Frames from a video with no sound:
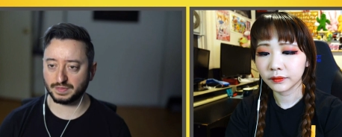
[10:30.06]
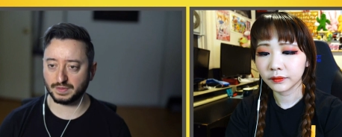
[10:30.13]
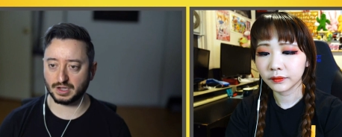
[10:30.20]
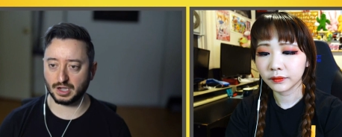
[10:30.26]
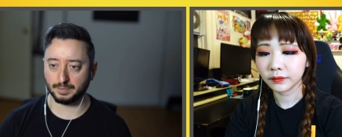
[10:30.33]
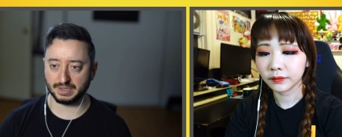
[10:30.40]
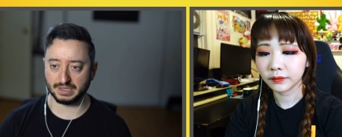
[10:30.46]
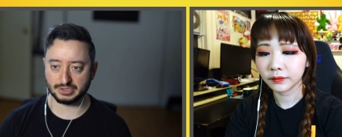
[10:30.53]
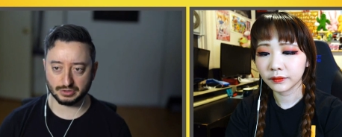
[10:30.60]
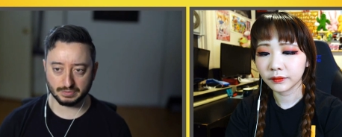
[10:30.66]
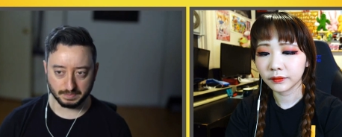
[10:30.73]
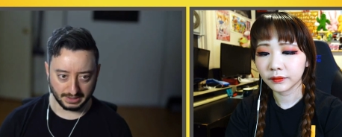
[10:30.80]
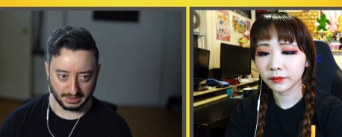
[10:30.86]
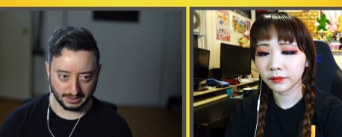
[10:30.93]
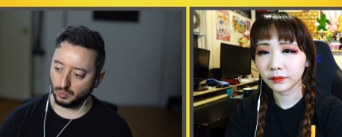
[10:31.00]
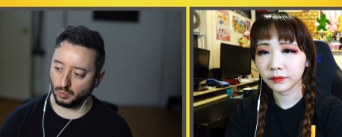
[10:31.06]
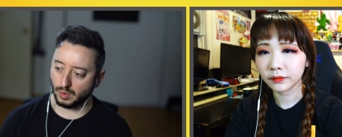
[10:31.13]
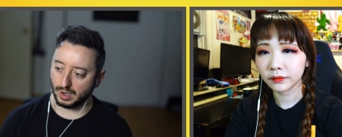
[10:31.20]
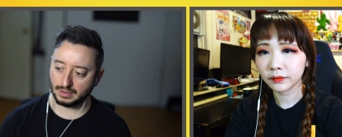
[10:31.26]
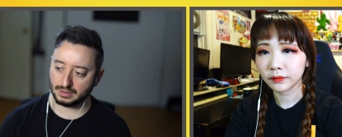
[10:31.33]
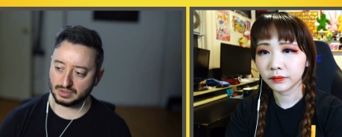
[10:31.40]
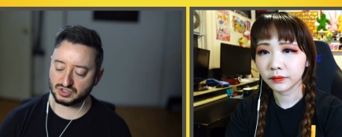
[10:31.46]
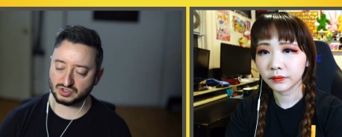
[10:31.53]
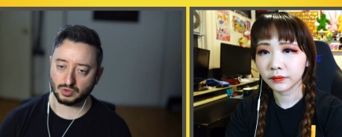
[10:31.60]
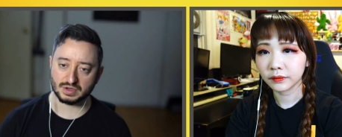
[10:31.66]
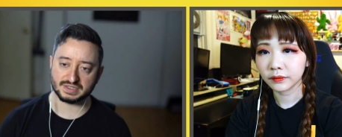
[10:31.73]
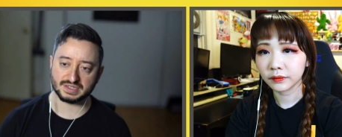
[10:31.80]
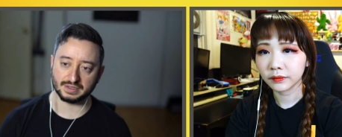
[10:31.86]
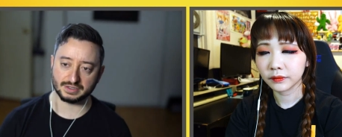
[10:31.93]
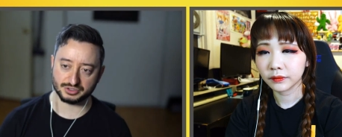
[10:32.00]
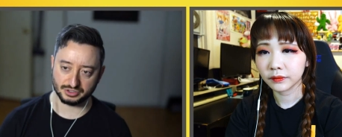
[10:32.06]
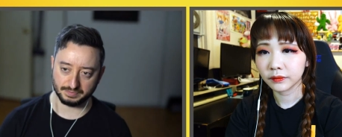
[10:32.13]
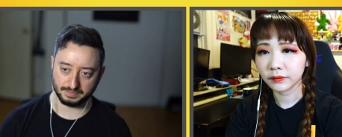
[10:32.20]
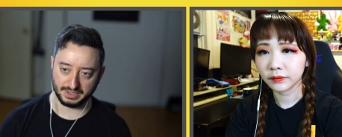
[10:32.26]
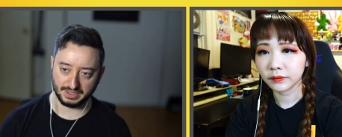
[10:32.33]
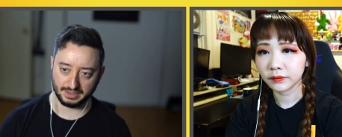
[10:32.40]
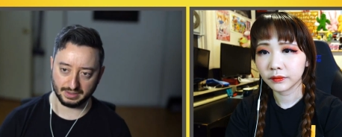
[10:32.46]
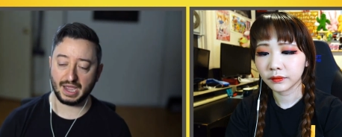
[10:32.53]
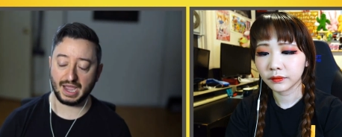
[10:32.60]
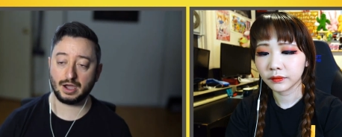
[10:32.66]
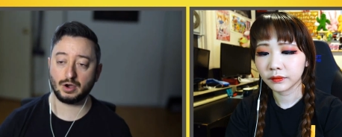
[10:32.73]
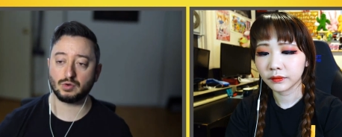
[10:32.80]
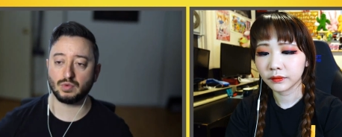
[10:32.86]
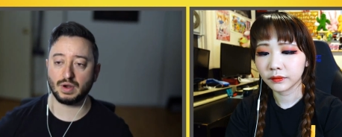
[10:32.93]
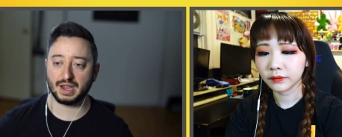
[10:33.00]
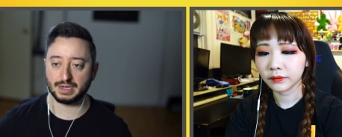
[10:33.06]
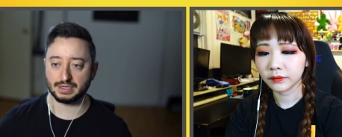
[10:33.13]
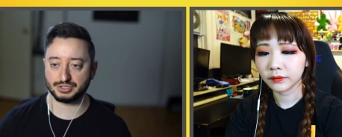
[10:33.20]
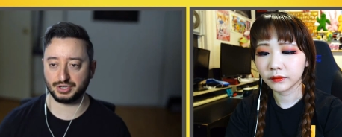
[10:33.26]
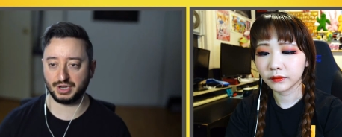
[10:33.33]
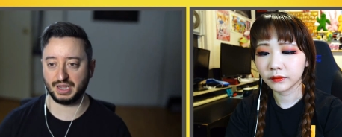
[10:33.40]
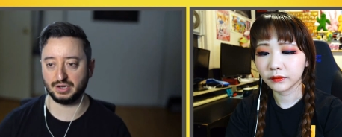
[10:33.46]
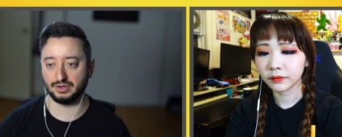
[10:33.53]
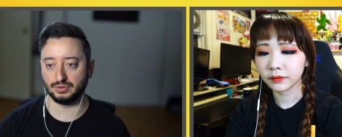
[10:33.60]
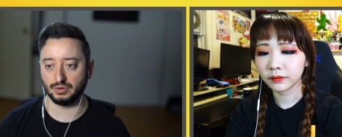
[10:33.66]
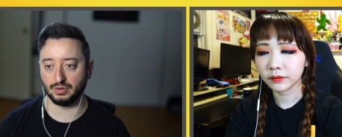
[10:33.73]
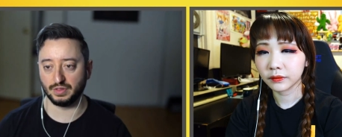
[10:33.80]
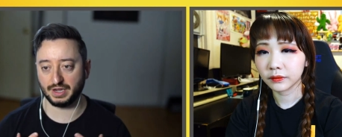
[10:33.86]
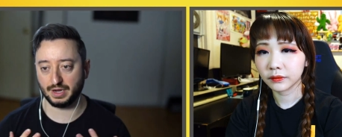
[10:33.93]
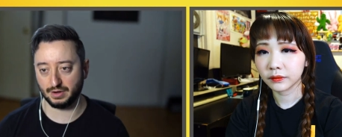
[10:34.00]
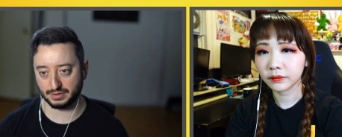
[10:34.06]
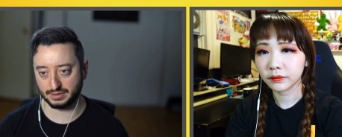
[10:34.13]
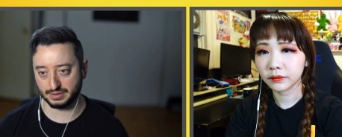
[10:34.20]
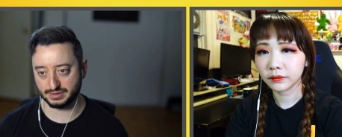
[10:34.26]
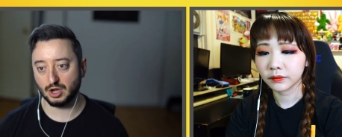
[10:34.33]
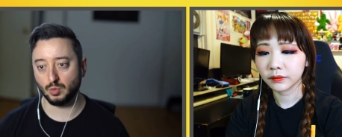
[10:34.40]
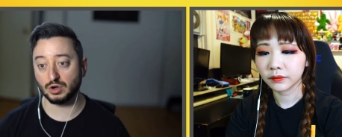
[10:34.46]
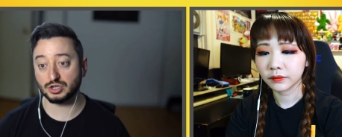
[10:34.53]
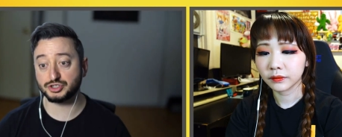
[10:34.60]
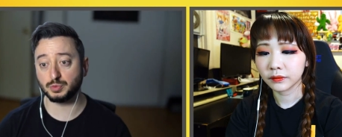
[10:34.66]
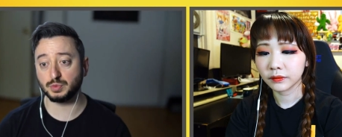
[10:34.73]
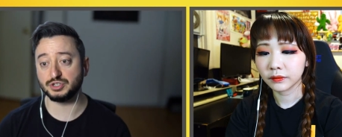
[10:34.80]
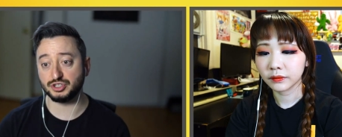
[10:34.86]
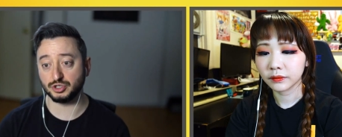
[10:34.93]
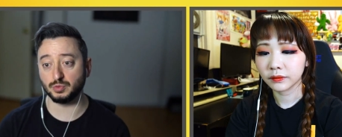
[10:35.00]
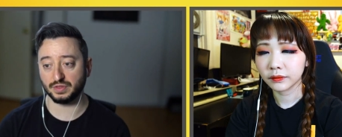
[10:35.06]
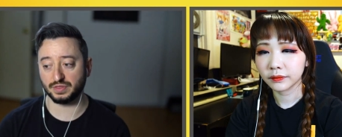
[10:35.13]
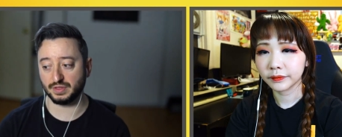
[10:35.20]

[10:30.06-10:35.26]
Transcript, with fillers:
Speaker 1: the company should be, what storytelling should be, how Riot should handle the characters. What should we do with